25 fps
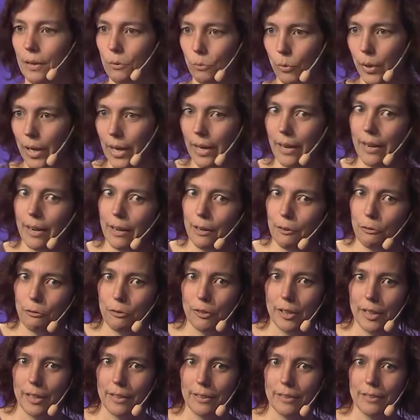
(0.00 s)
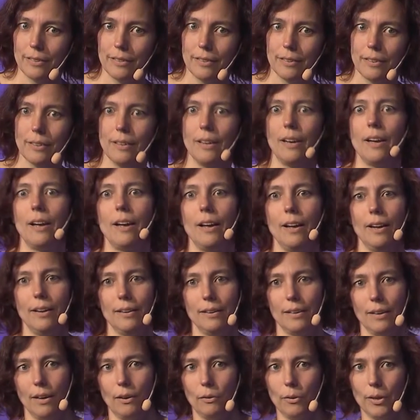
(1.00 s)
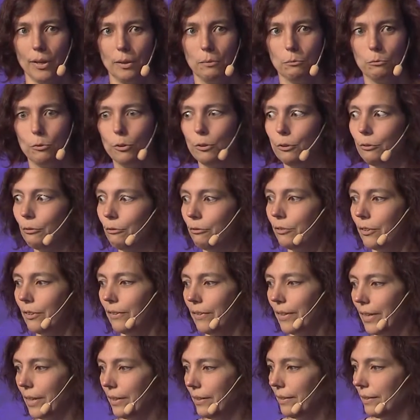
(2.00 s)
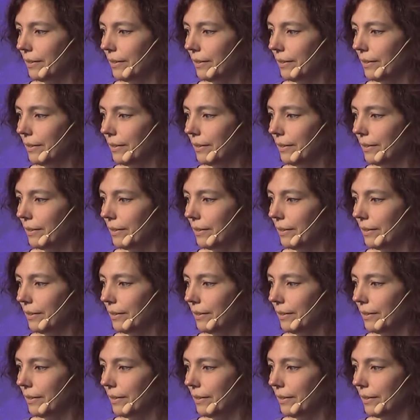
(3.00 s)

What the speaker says: why I failed, and how I improved on that.